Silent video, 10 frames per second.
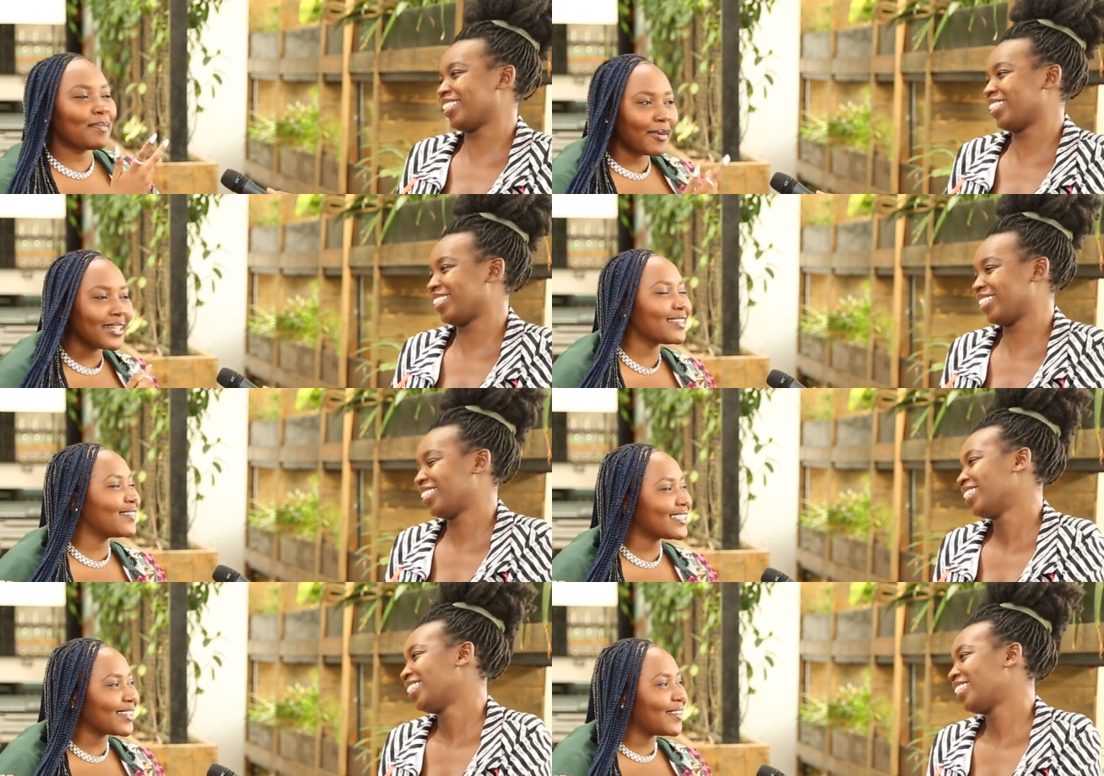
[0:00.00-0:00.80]
Speaker 1: the point
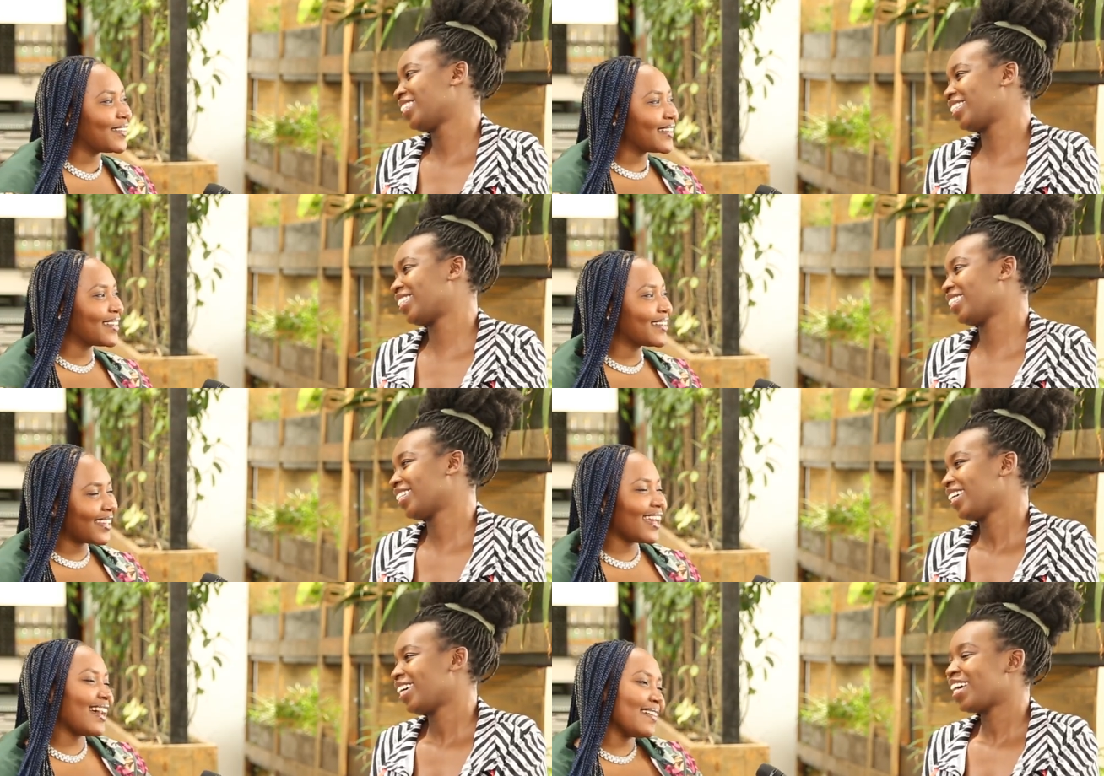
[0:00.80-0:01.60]
of the song.
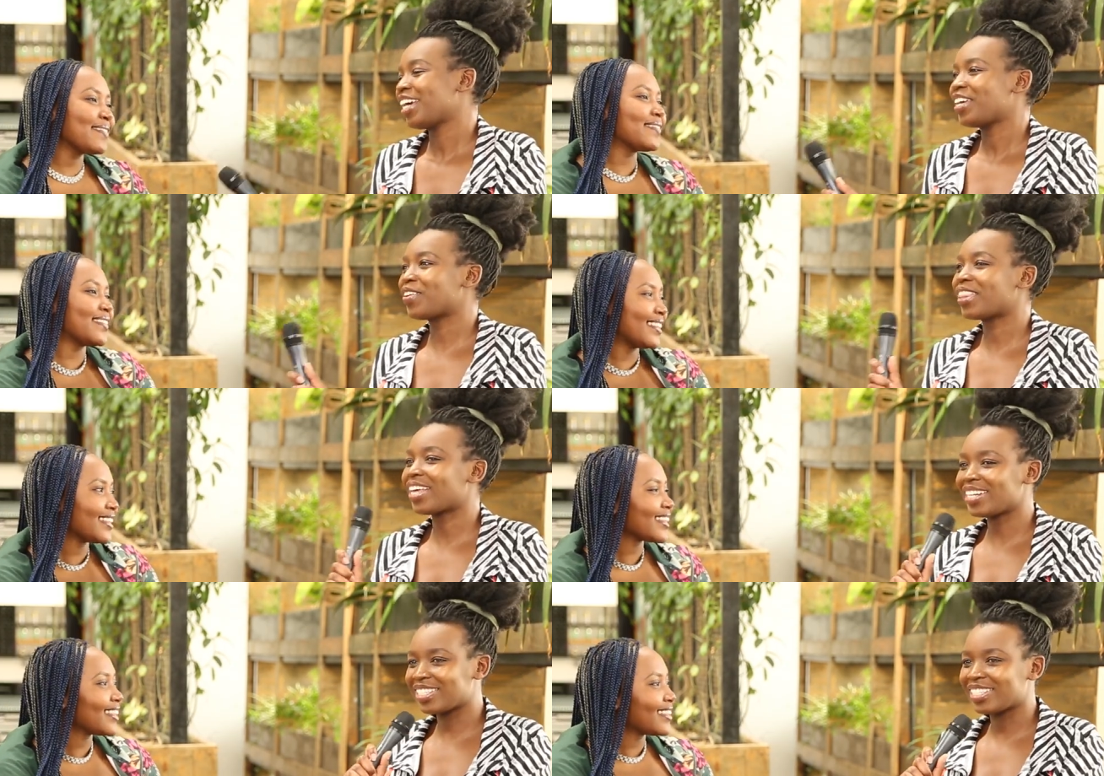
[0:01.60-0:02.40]
Yeah.
Speaker 2: You're
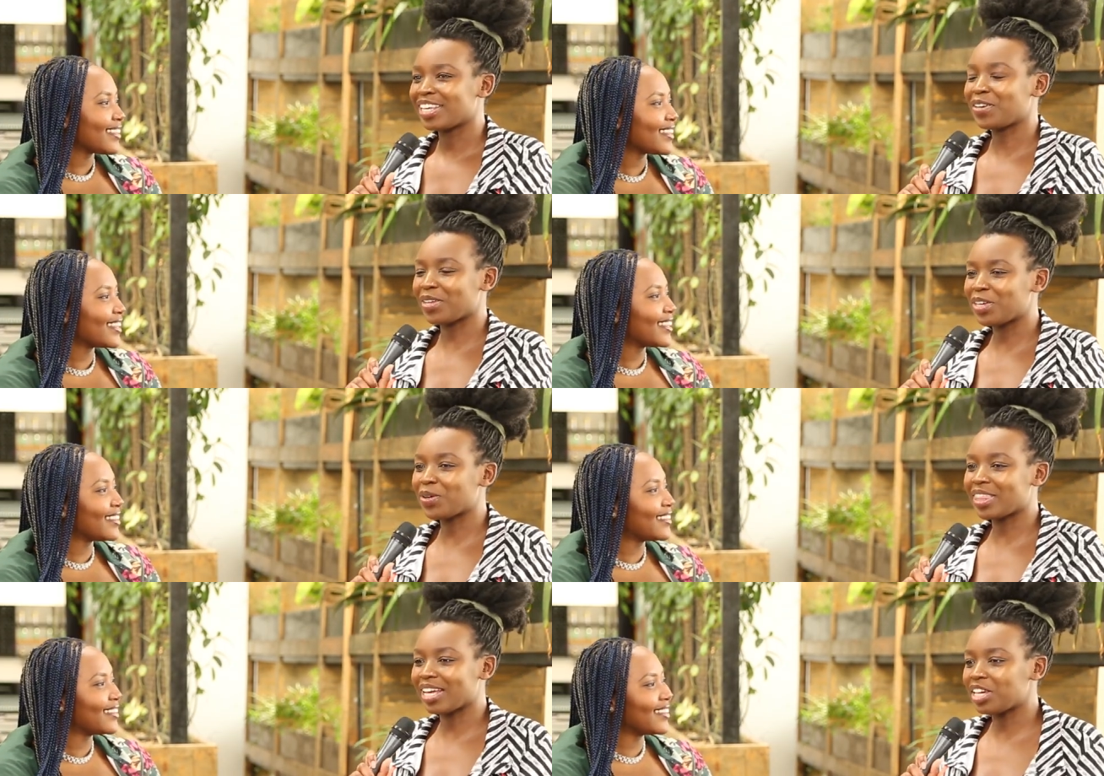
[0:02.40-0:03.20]
that. You're
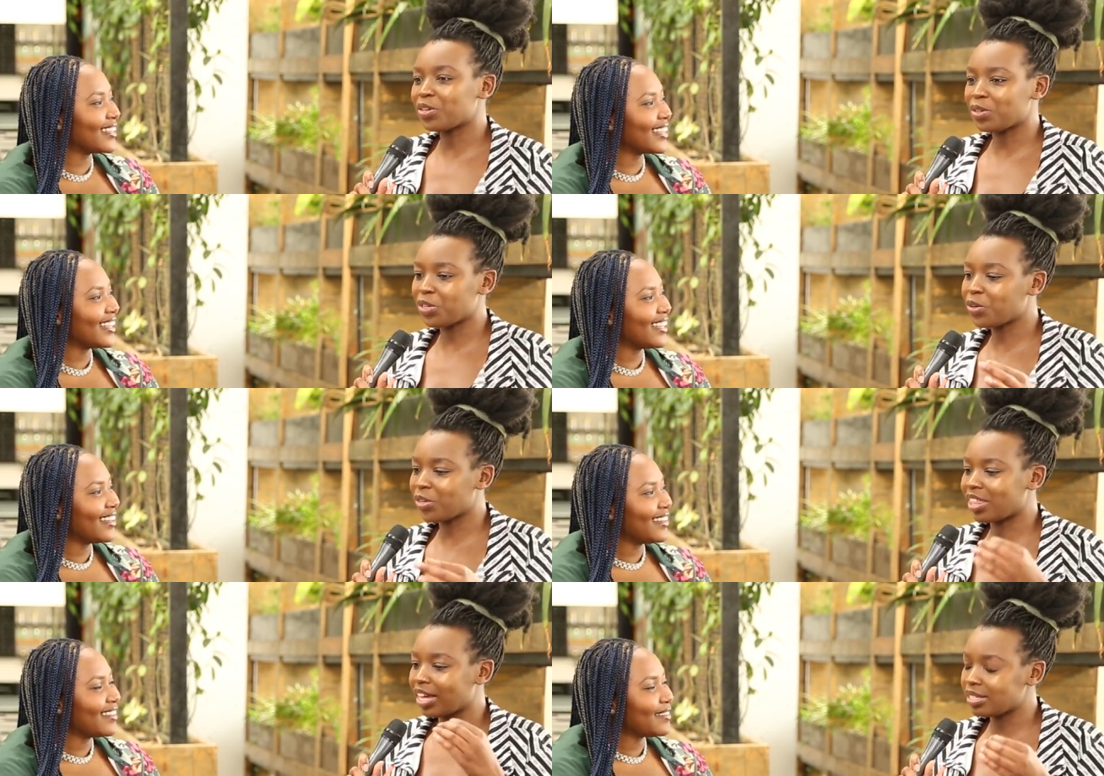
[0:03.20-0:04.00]
you're that. You you
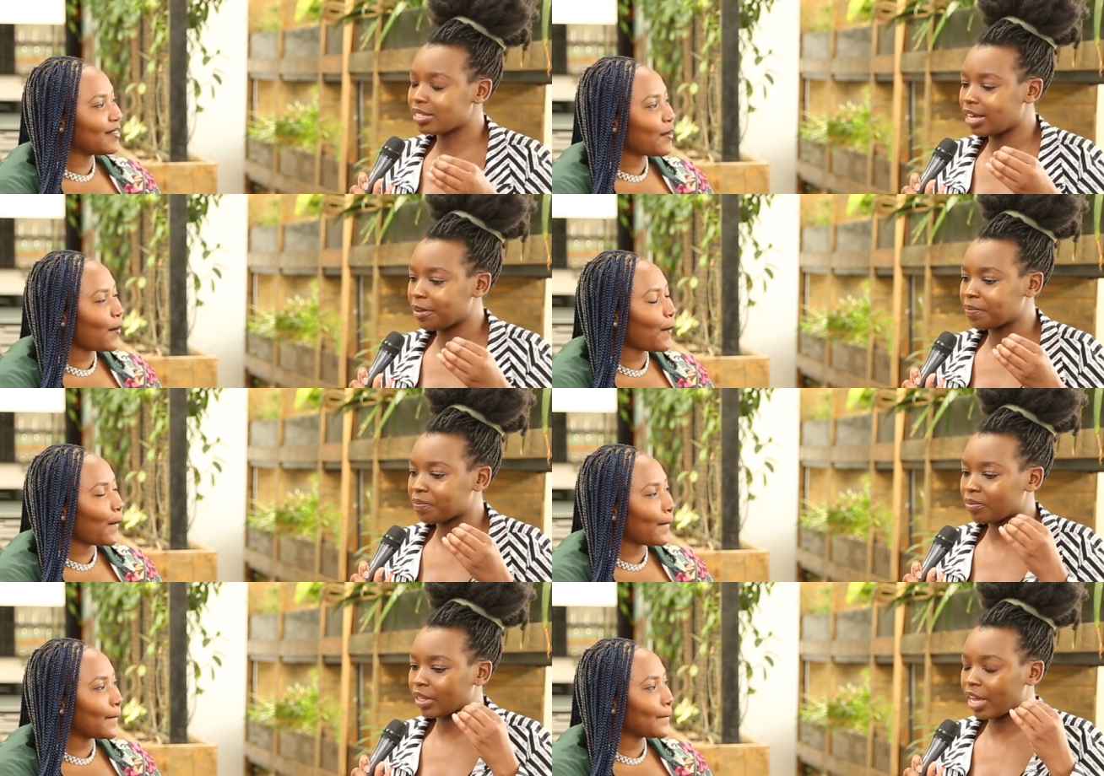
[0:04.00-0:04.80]
you're that.
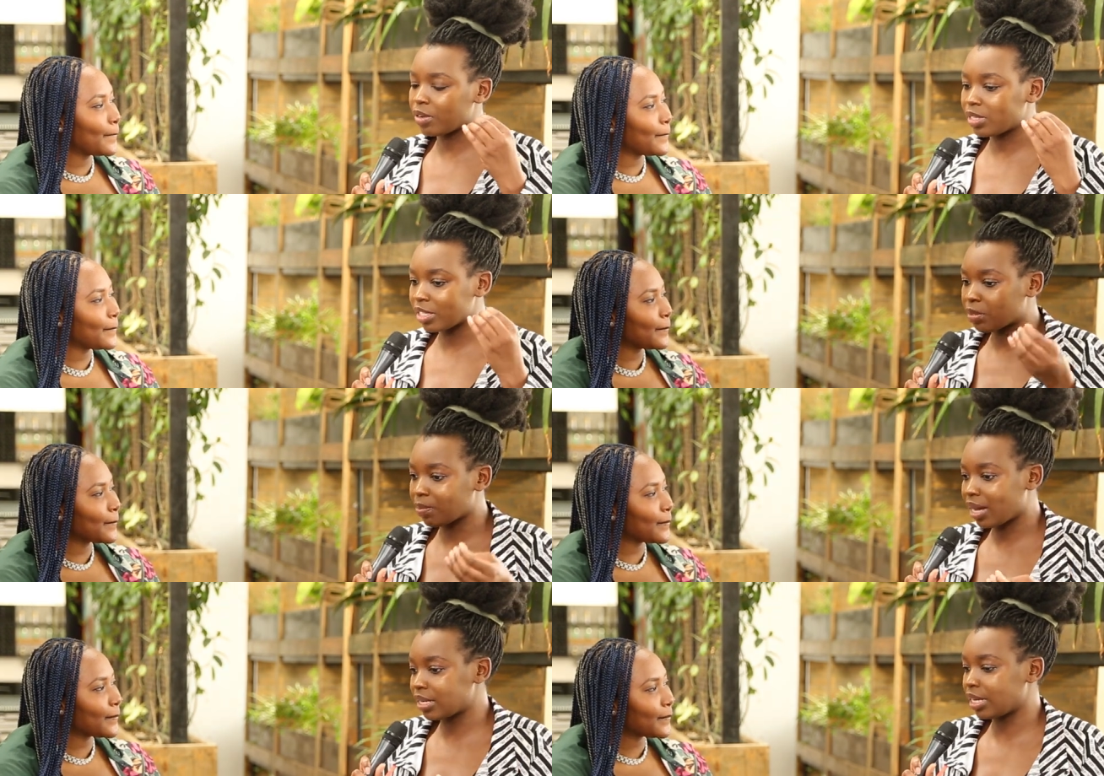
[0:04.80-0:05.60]
Um, I would say
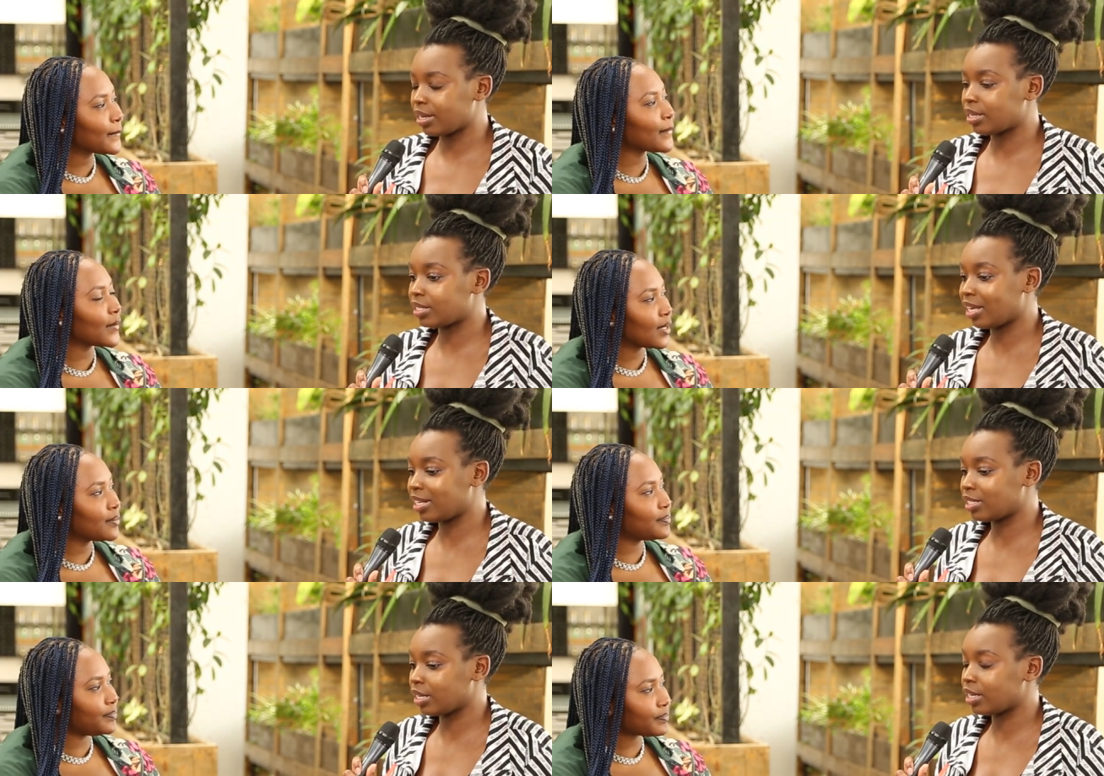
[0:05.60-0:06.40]
smart and
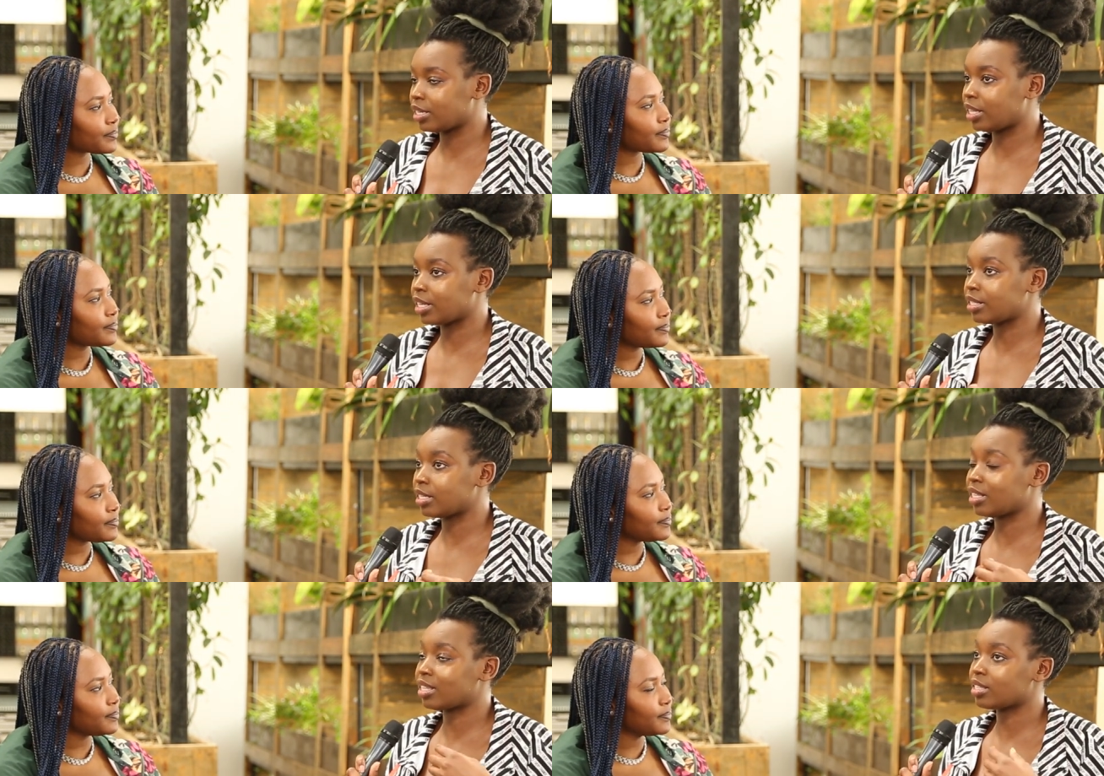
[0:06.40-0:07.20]
intelligent in
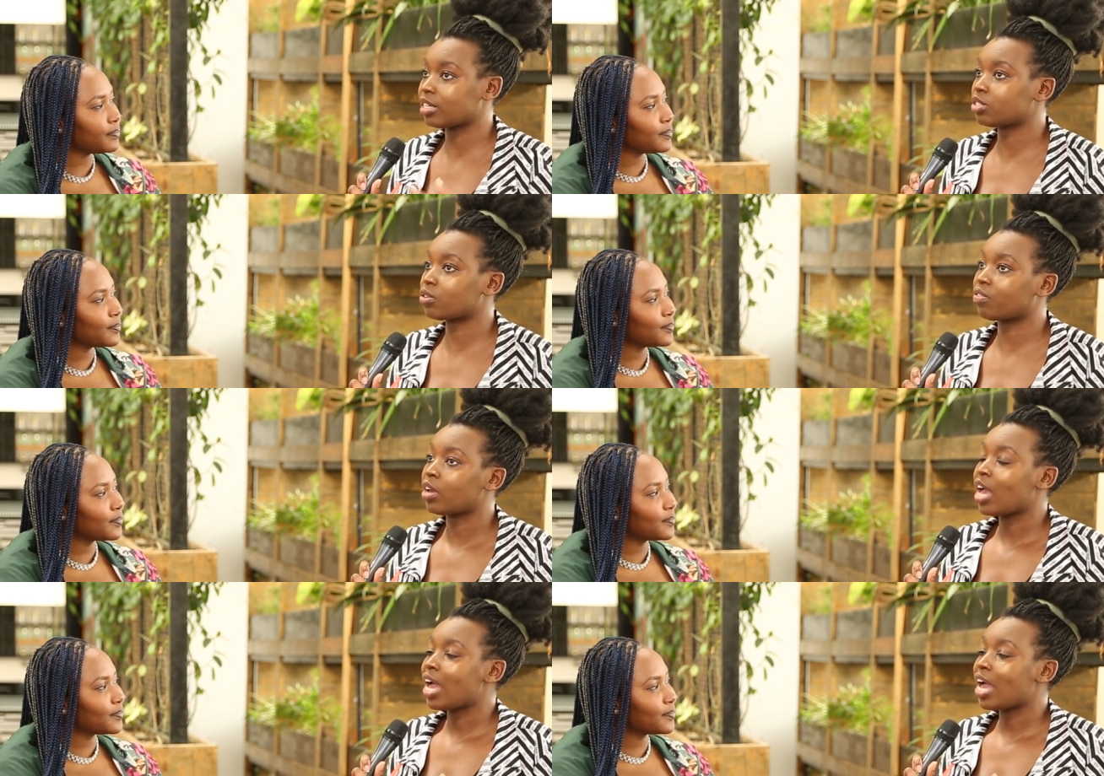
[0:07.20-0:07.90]
this in the sense of